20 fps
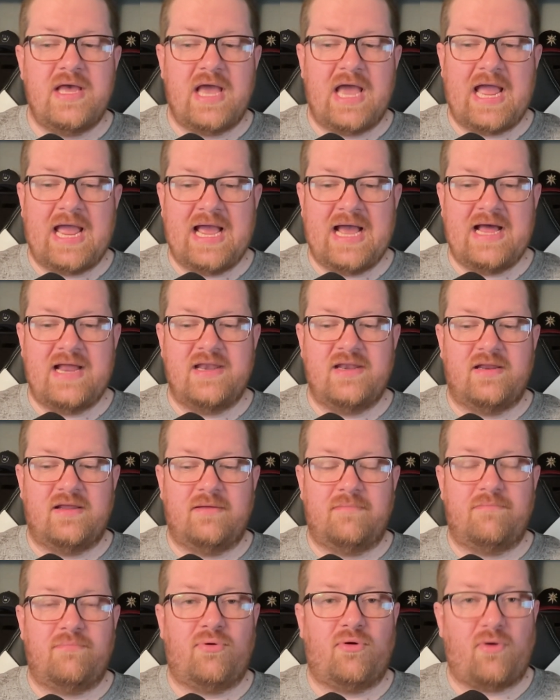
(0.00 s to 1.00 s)
And
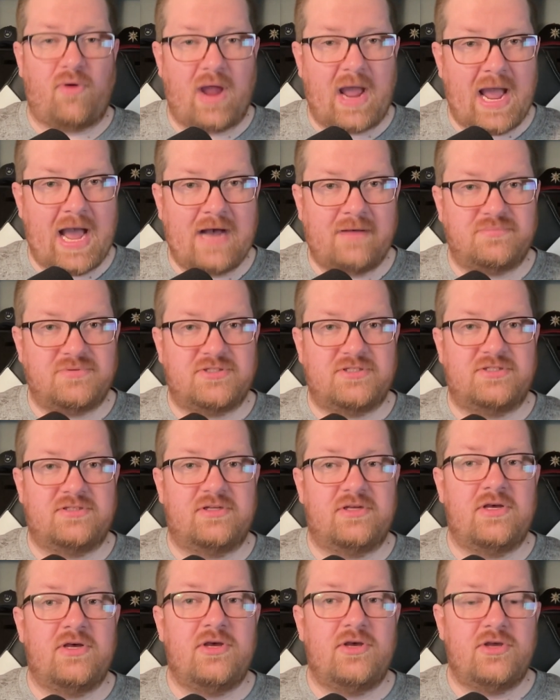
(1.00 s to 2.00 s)
perhaps
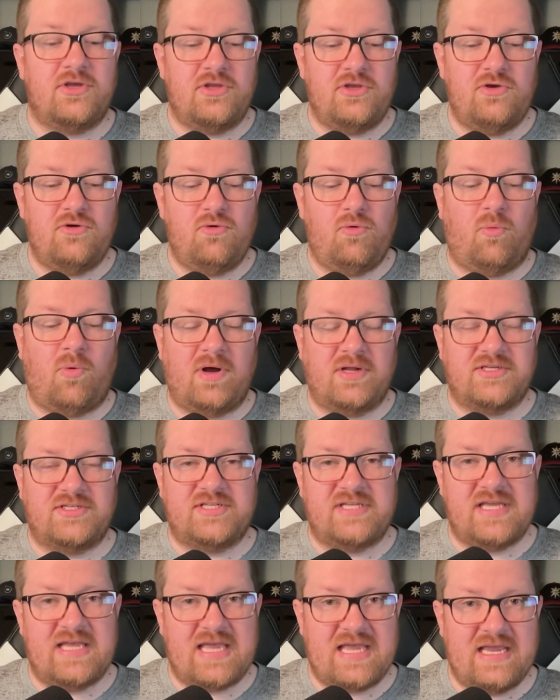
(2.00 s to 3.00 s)
you want
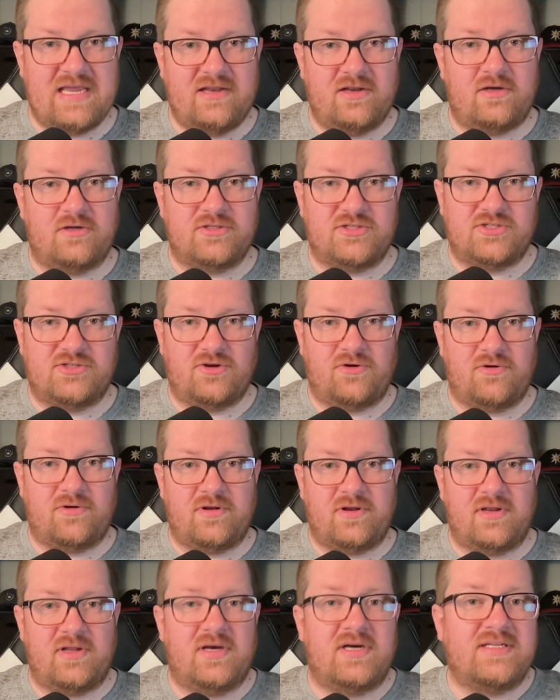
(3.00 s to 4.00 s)
to hit a
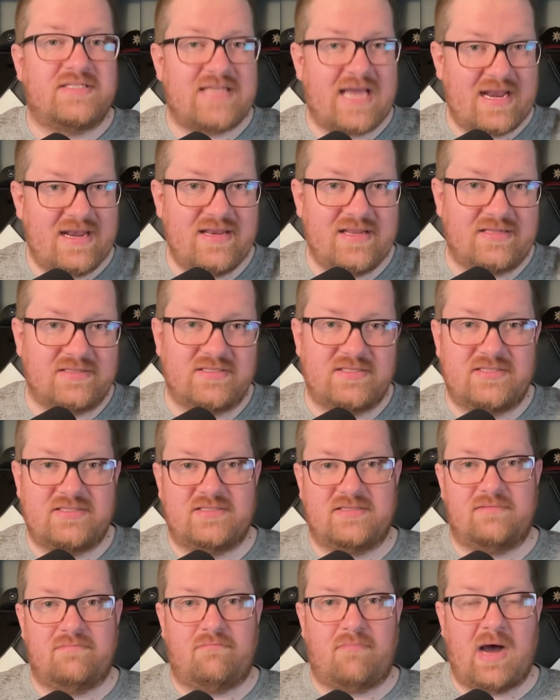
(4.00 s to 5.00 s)
certain
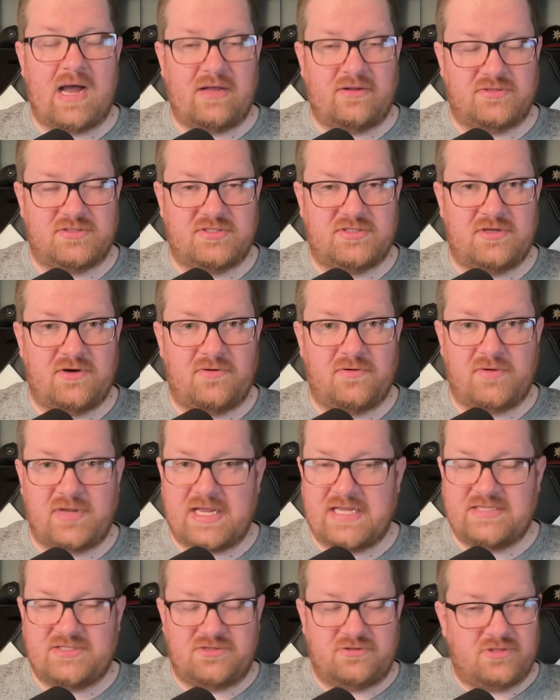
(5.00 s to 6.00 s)
attendance milestone.
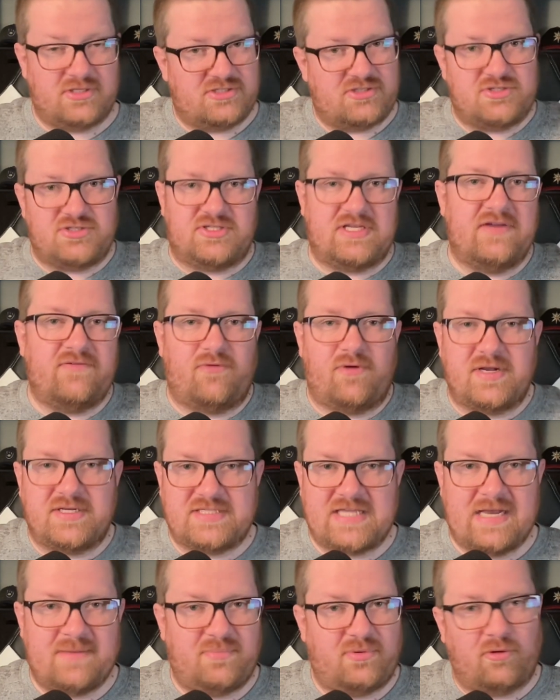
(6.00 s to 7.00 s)
Okay, so let's just say, for
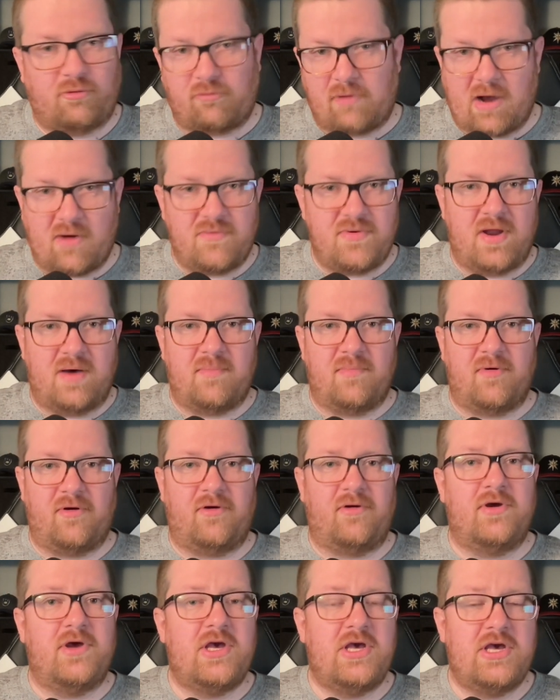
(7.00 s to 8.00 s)
example, a round
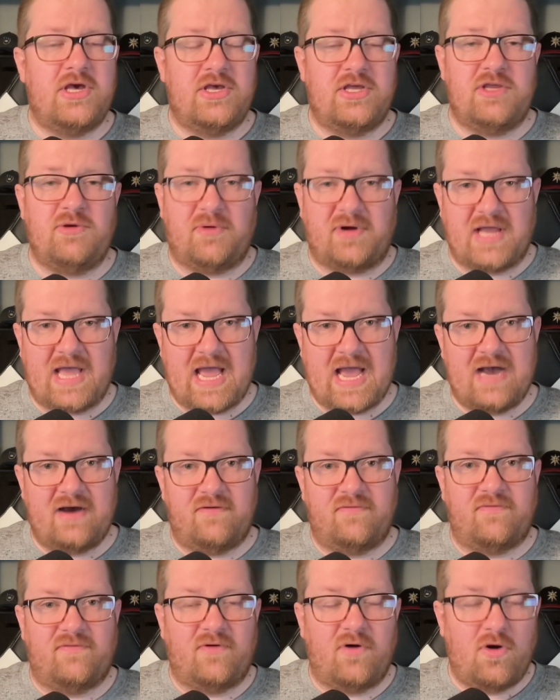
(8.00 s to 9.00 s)
number, you want to
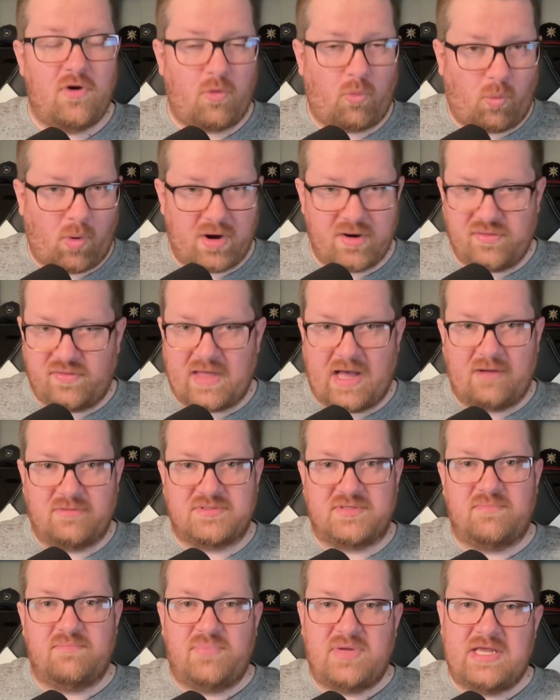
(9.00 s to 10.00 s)
have
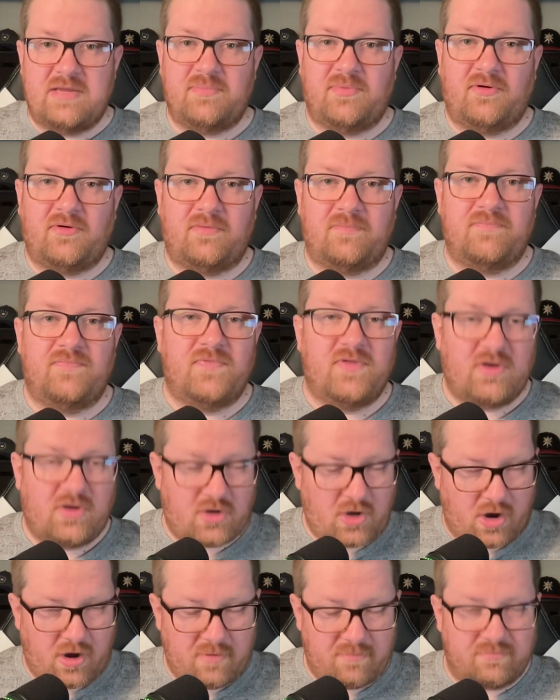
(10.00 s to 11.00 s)
1,000 people
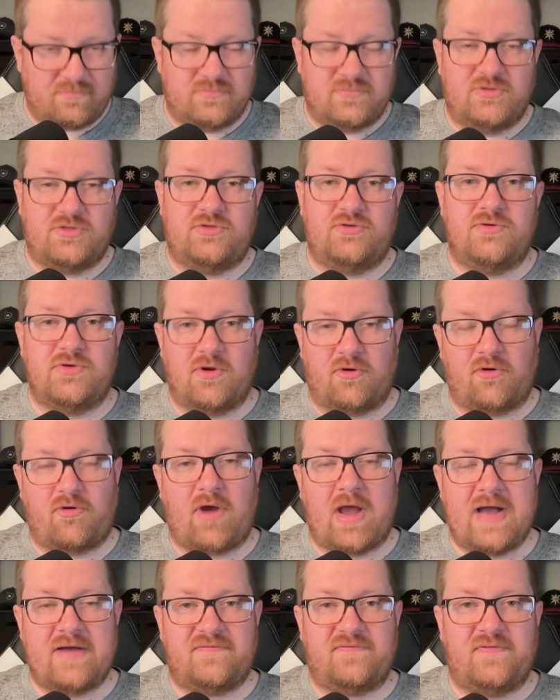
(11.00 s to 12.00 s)
come to your
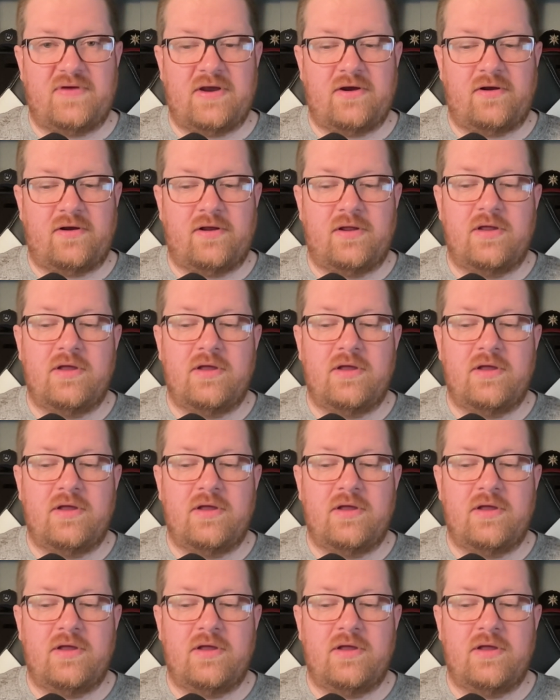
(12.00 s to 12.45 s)
craft fair.